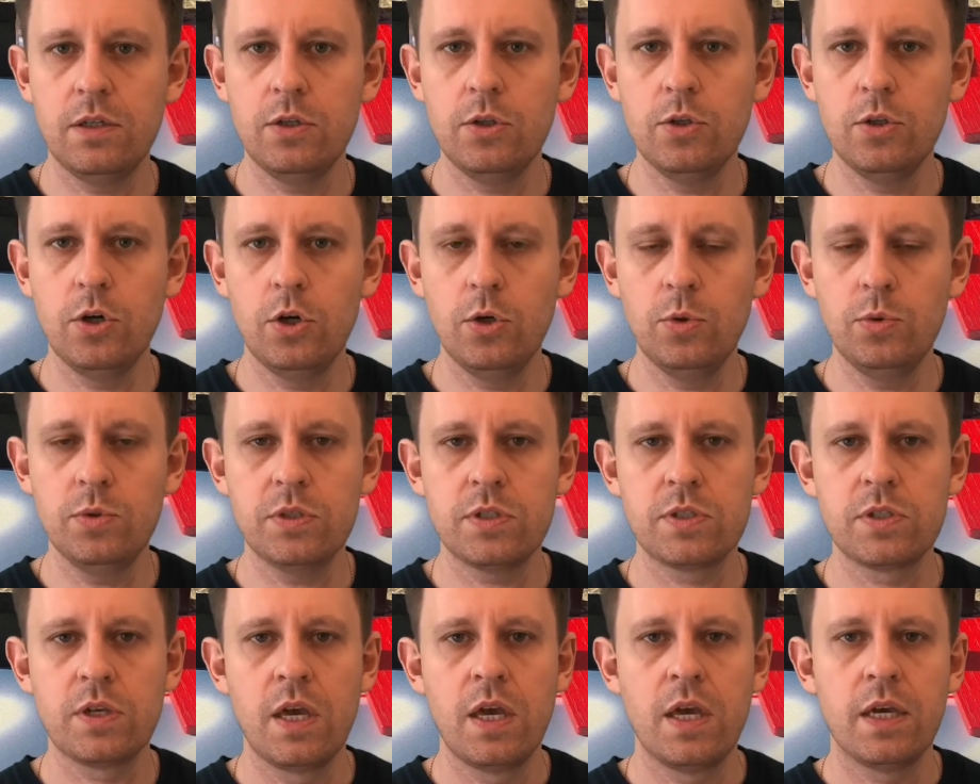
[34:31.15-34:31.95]

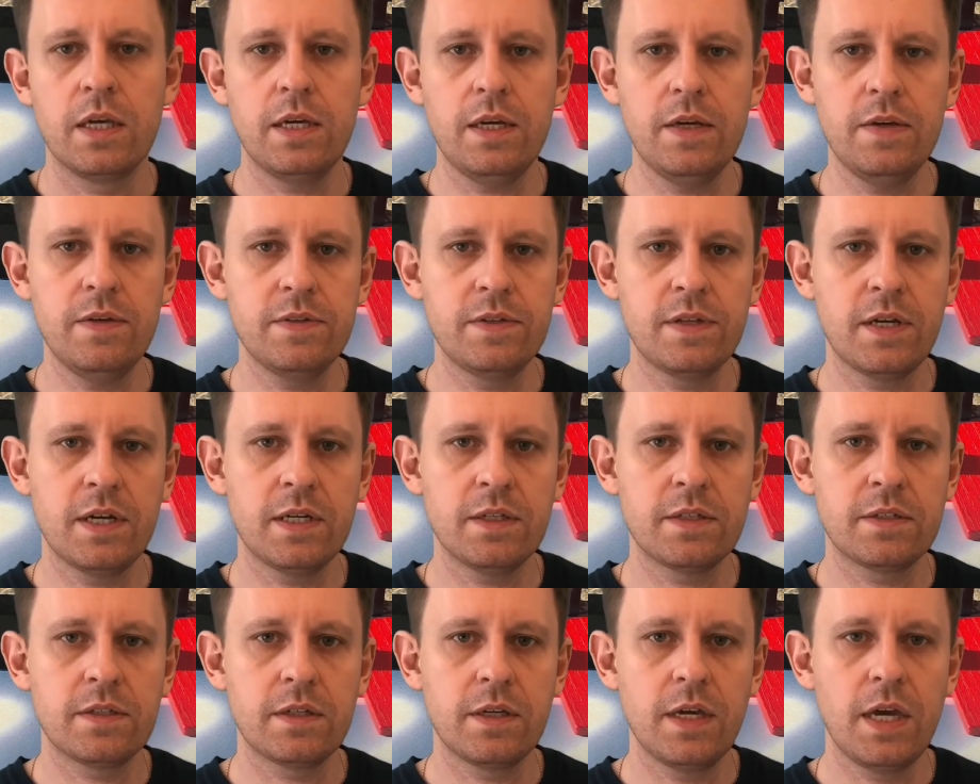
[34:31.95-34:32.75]
notes
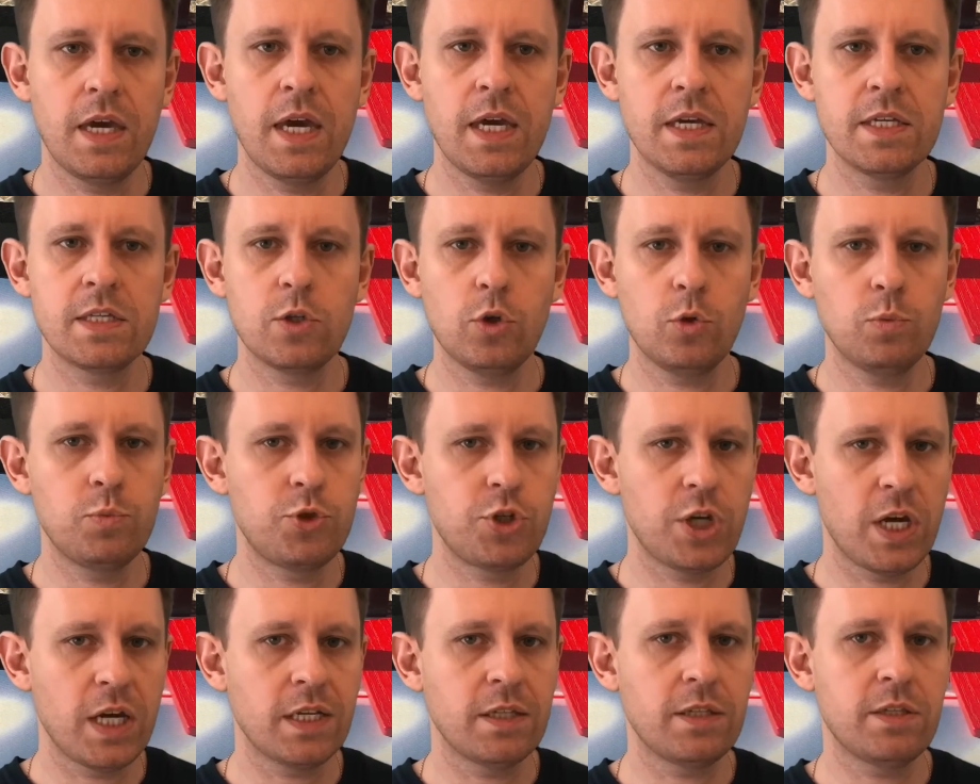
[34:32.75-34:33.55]
that his
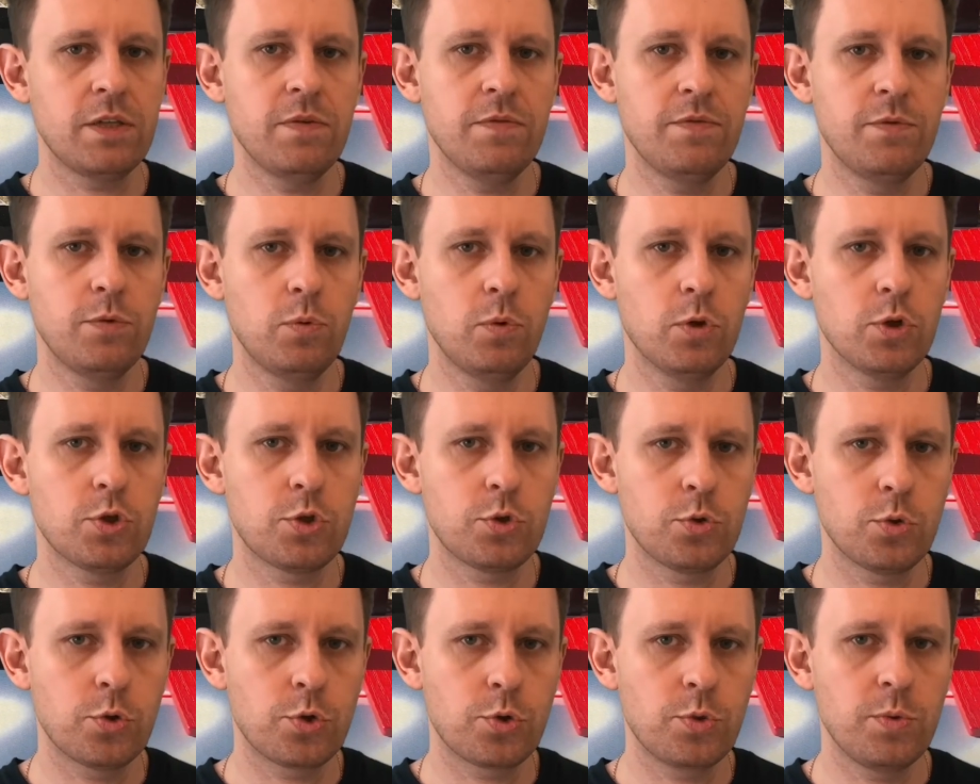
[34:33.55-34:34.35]
objective was
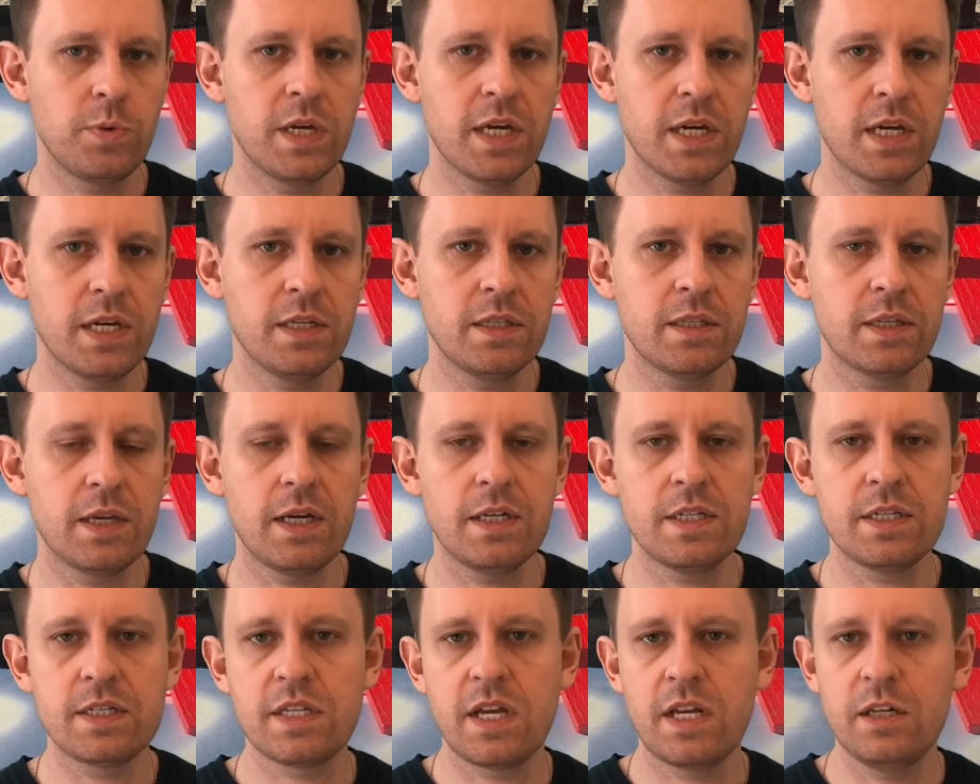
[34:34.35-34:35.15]
to create
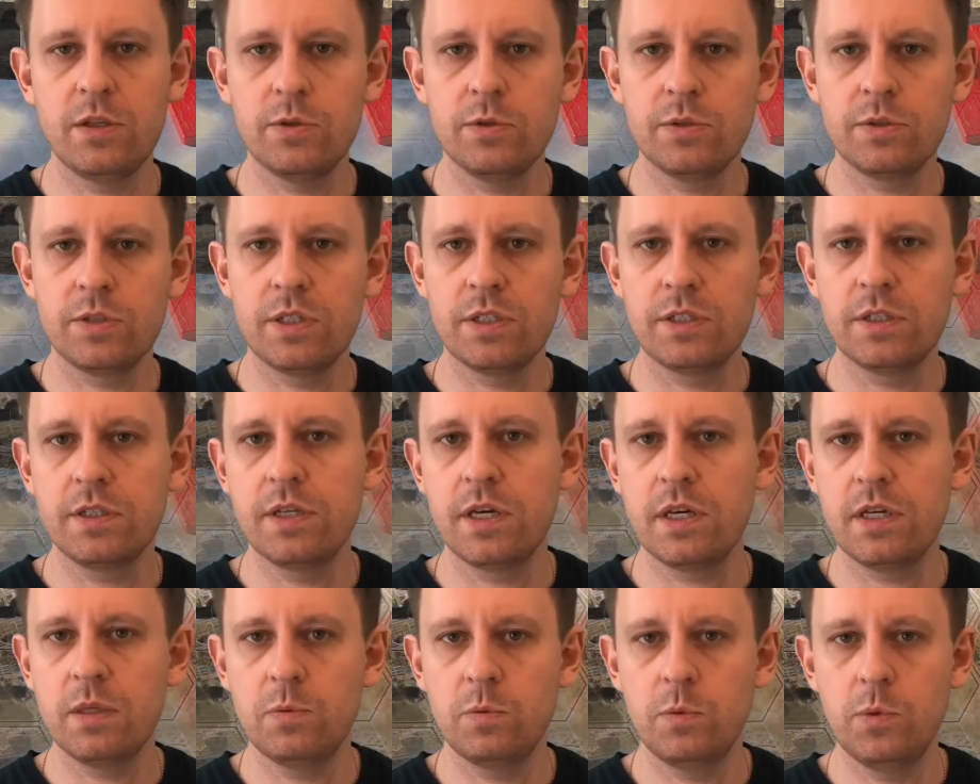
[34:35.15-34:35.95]
a Stalingrad
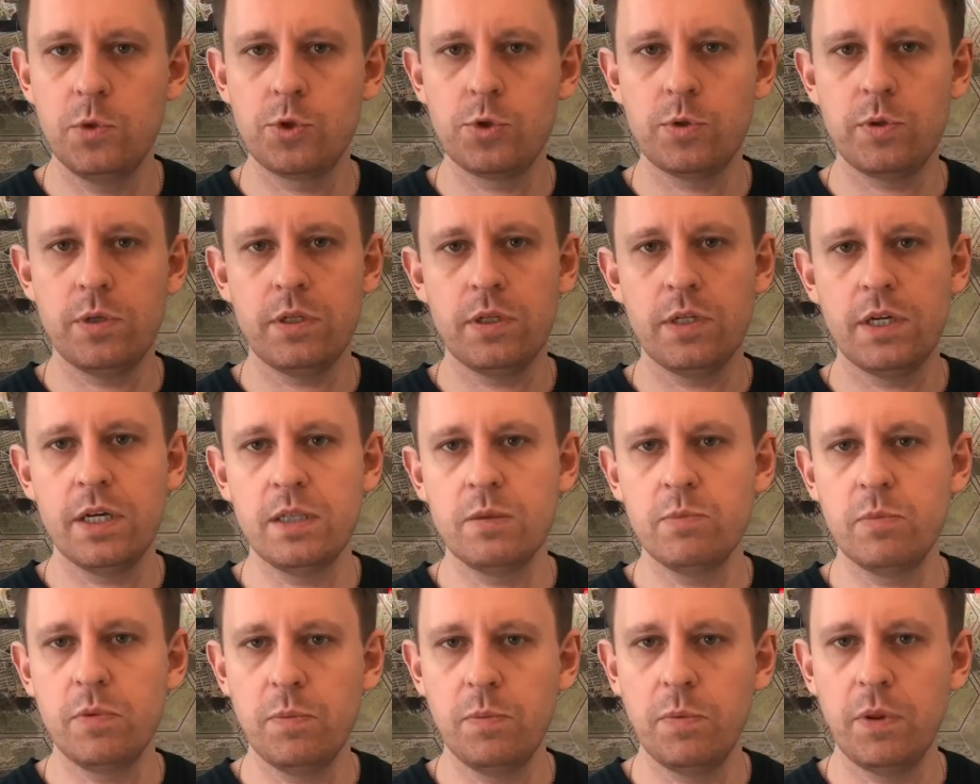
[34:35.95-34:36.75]
game which
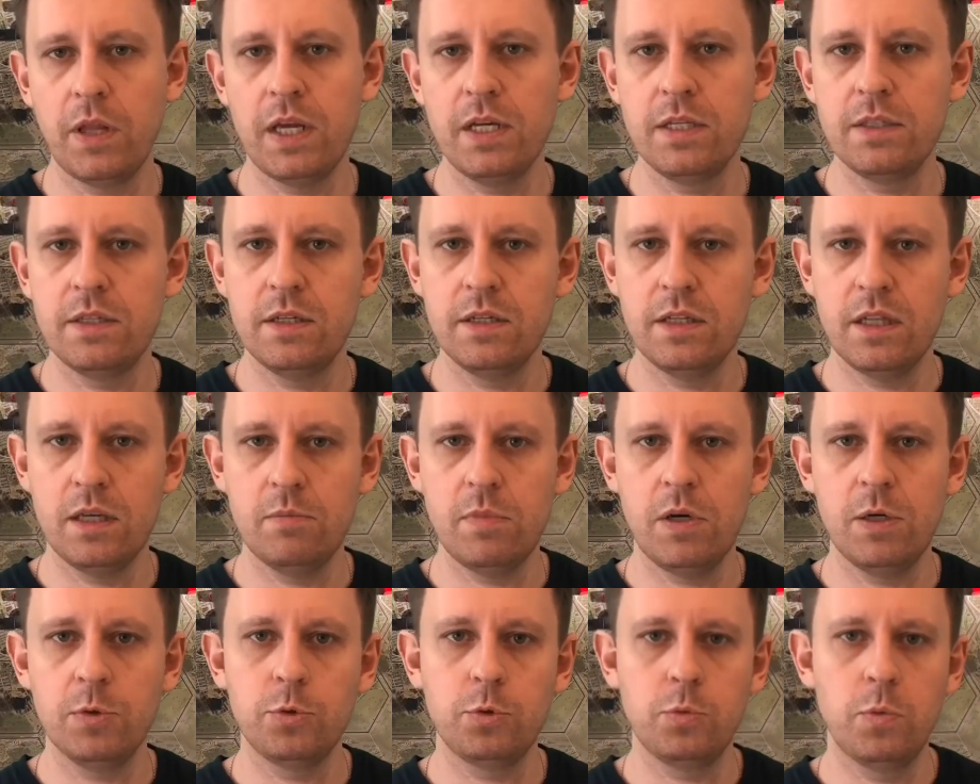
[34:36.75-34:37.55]
can be played in
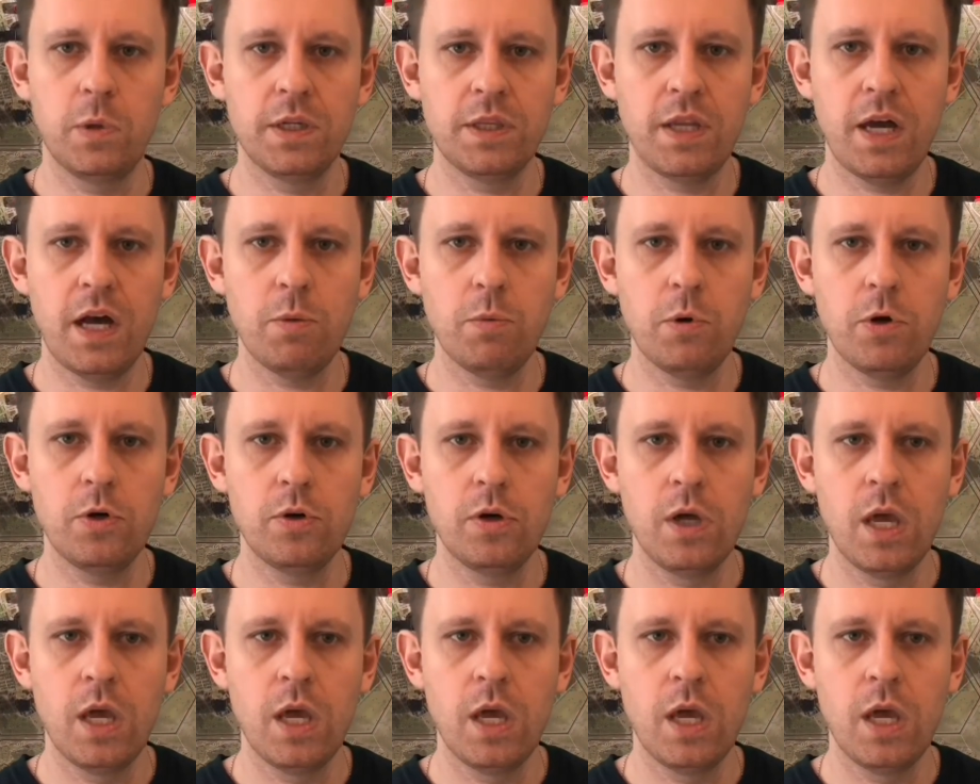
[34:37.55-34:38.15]
about 1 hour.